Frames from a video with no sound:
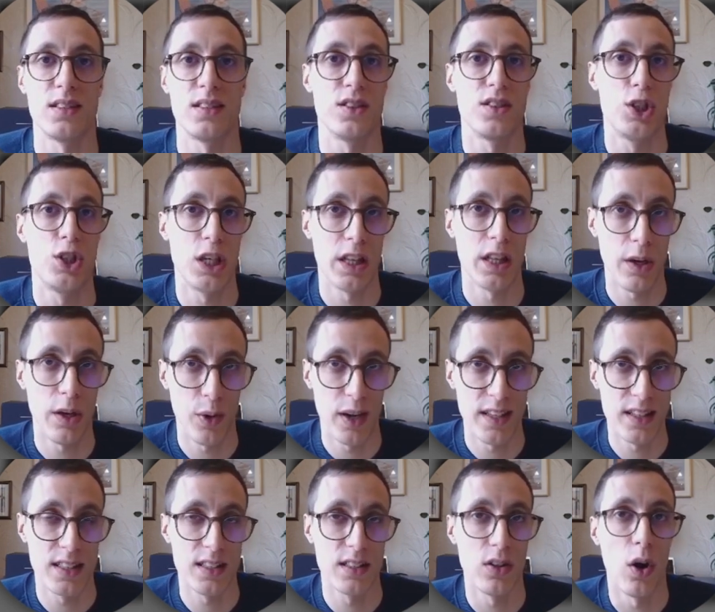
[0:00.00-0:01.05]
is
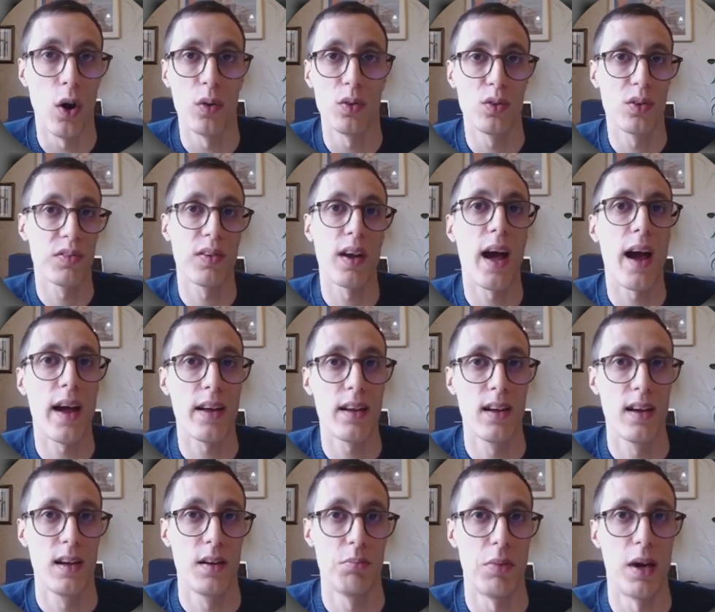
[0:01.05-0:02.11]
generated on the fly
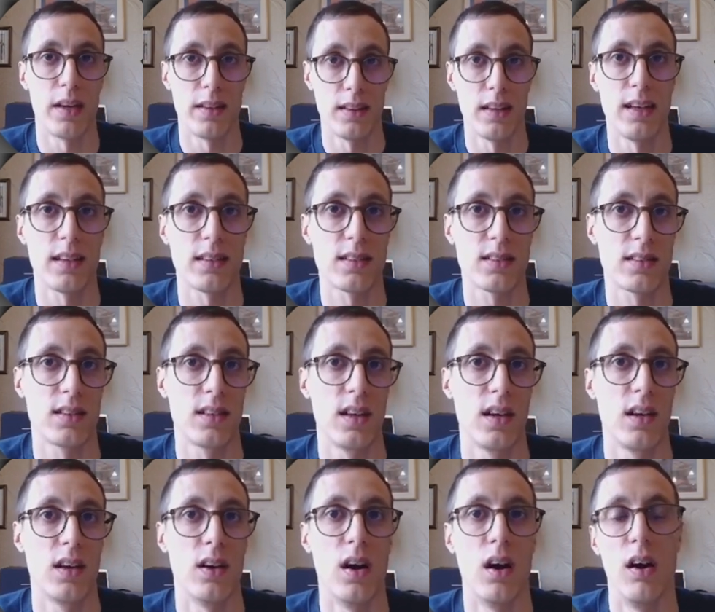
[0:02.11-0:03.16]
by Next
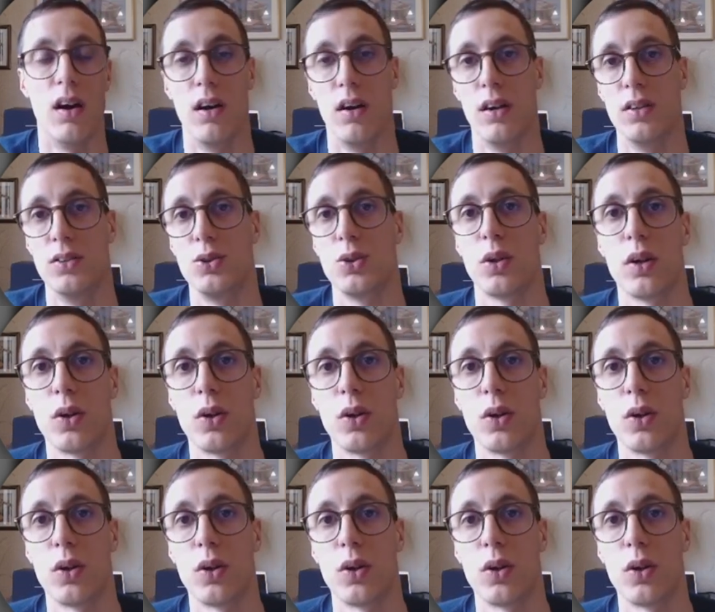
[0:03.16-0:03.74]
during